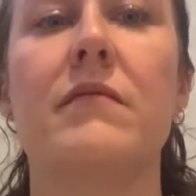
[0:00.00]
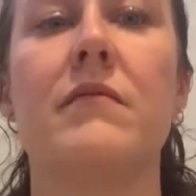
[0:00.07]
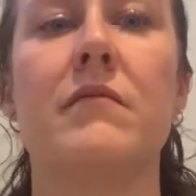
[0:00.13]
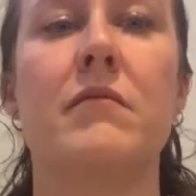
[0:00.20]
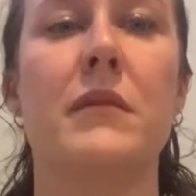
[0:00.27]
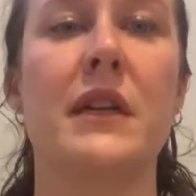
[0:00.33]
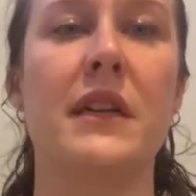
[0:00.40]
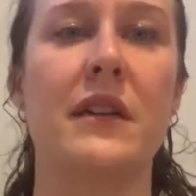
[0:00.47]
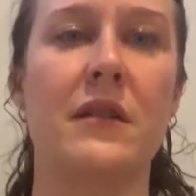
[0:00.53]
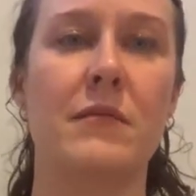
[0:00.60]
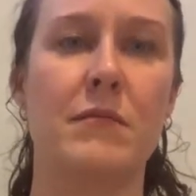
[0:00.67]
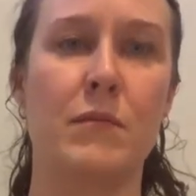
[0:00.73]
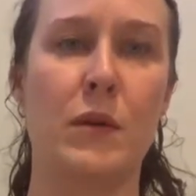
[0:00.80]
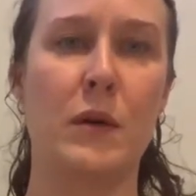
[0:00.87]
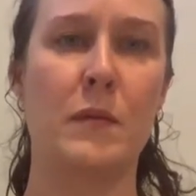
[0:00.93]

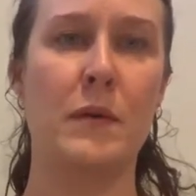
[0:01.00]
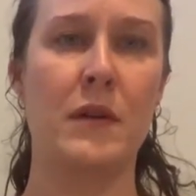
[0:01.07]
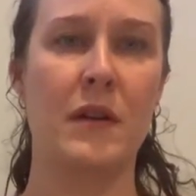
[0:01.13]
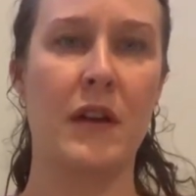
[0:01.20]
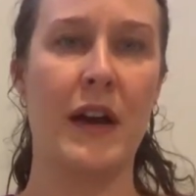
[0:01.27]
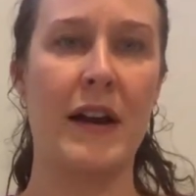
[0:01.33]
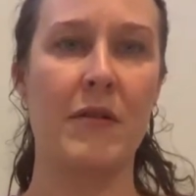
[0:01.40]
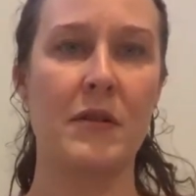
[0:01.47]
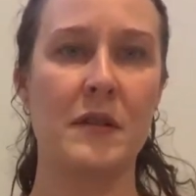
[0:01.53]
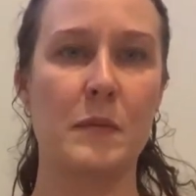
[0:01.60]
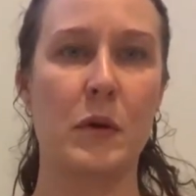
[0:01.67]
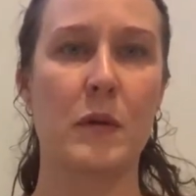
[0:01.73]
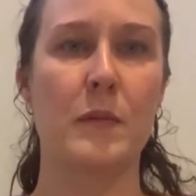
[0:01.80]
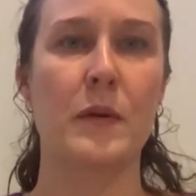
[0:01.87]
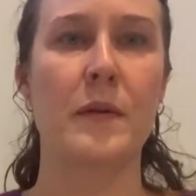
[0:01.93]
medium purple, iris
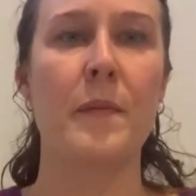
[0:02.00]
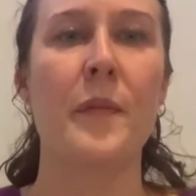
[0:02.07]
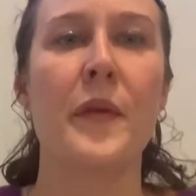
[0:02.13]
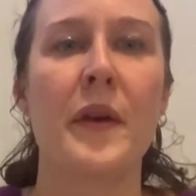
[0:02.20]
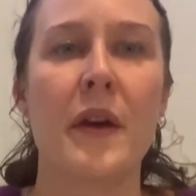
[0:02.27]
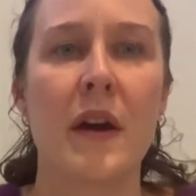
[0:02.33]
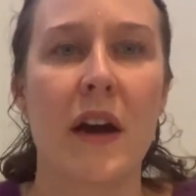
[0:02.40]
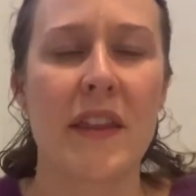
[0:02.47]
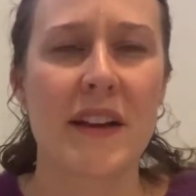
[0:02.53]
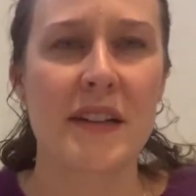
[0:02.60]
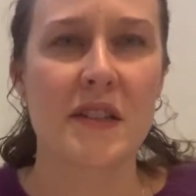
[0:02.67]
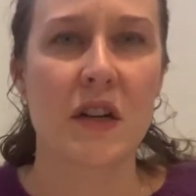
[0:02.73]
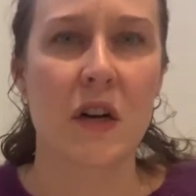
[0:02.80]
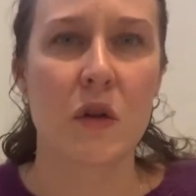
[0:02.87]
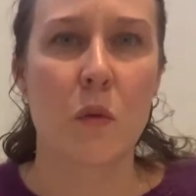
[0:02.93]
purple. I think it's
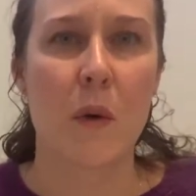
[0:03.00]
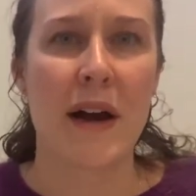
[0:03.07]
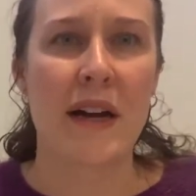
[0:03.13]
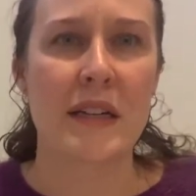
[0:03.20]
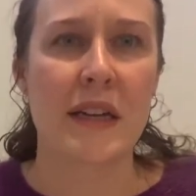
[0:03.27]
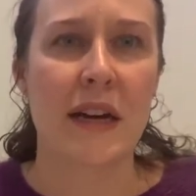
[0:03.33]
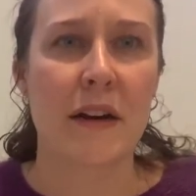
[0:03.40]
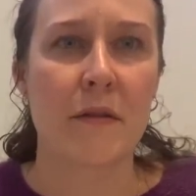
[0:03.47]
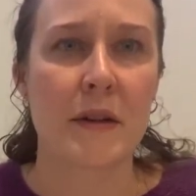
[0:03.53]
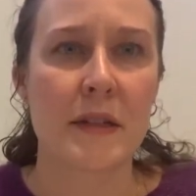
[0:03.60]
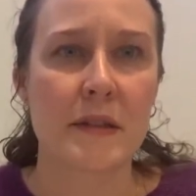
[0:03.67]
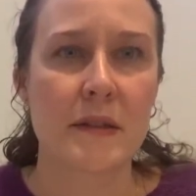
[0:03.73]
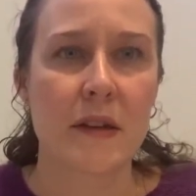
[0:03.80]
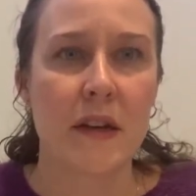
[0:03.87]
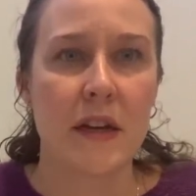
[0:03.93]
called Wild
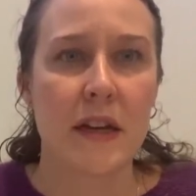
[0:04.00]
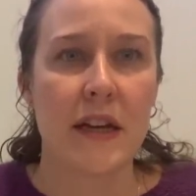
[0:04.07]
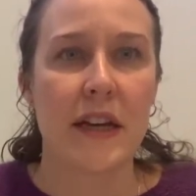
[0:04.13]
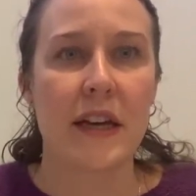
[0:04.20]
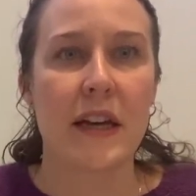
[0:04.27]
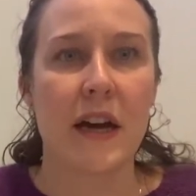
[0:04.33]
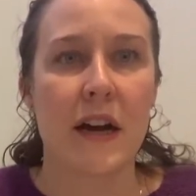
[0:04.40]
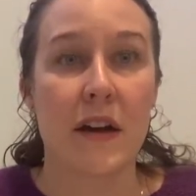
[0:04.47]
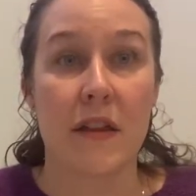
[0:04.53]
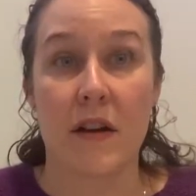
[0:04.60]
Iris, the